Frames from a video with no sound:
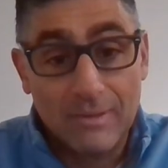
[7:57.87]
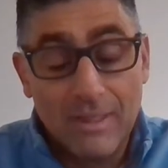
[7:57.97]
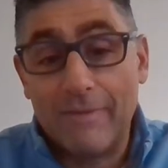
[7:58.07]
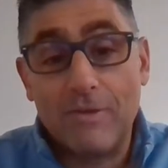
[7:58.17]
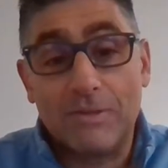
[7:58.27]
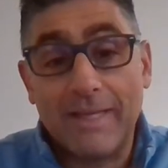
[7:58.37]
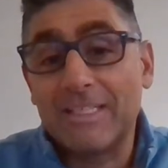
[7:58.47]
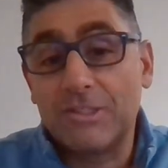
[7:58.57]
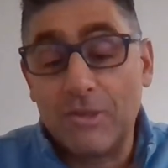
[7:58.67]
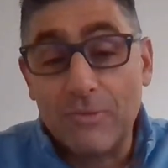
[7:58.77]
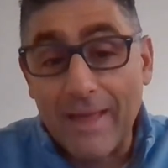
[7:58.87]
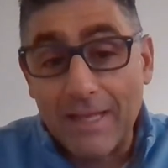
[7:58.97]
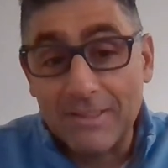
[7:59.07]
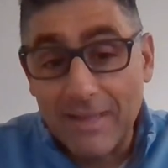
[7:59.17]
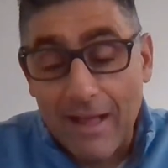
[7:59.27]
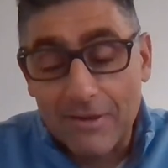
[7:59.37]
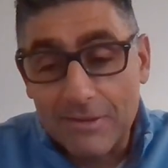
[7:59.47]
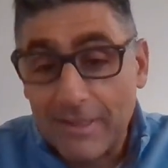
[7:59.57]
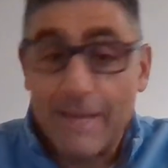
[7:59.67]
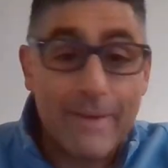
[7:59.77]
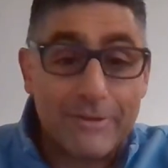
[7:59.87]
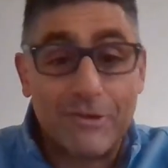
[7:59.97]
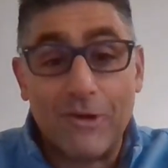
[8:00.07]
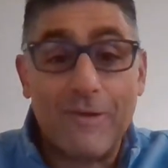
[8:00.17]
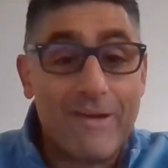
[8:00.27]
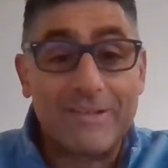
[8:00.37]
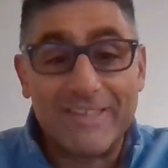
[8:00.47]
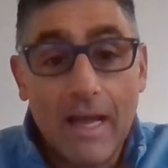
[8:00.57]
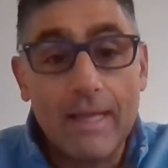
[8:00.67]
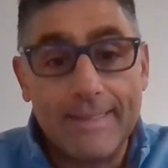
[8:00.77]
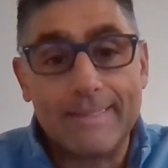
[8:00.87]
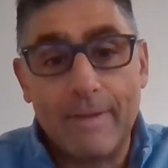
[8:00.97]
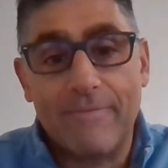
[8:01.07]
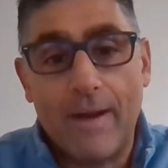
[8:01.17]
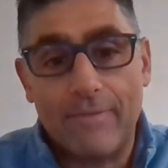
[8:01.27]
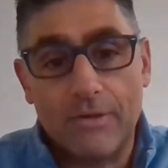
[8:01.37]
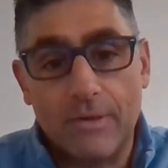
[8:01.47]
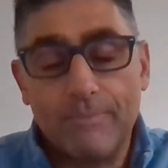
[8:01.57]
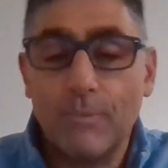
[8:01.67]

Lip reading: If you say it's $2,000, they may turn around and say it needs to be $500,